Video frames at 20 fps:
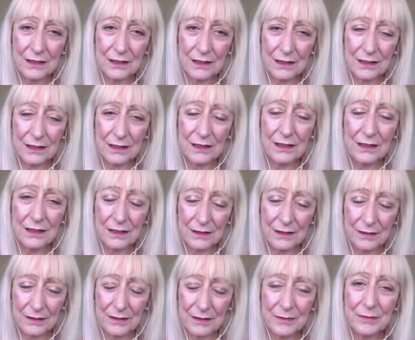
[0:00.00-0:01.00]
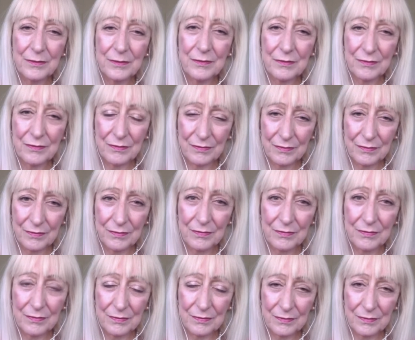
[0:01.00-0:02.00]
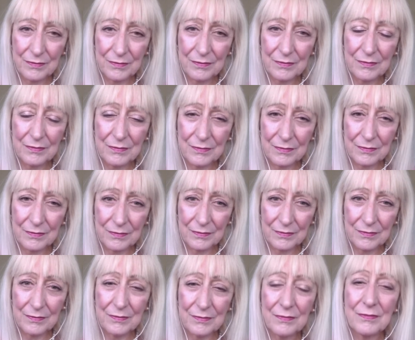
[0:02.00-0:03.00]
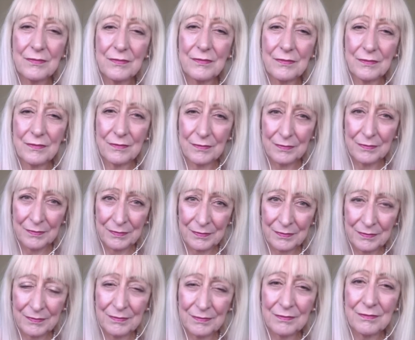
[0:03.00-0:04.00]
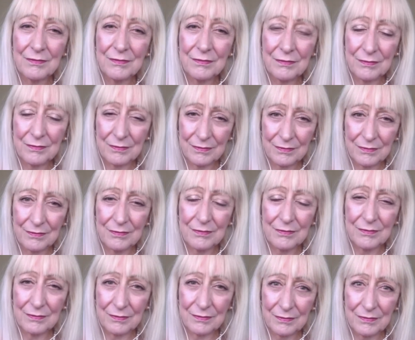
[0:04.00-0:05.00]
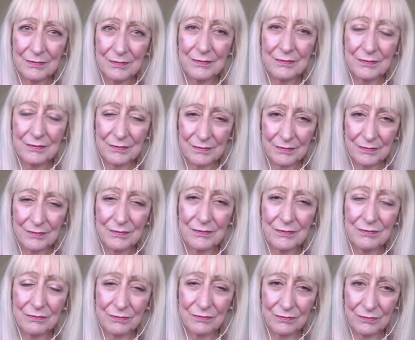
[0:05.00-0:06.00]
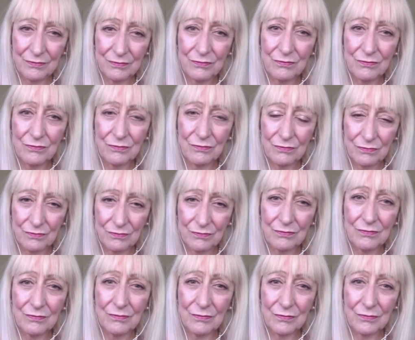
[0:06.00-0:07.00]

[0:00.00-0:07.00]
(not speaking)